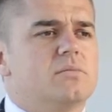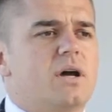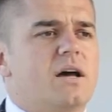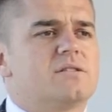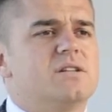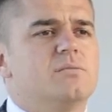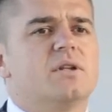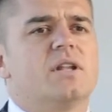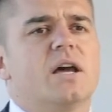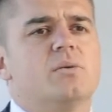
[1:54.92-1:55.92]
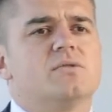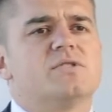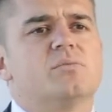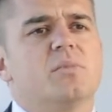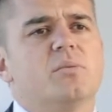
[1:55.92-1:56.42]
asked them that they would
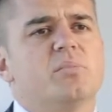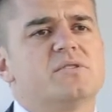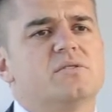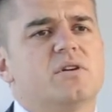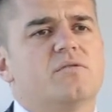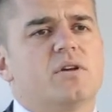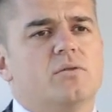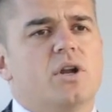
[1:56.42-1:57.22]
submit a business, if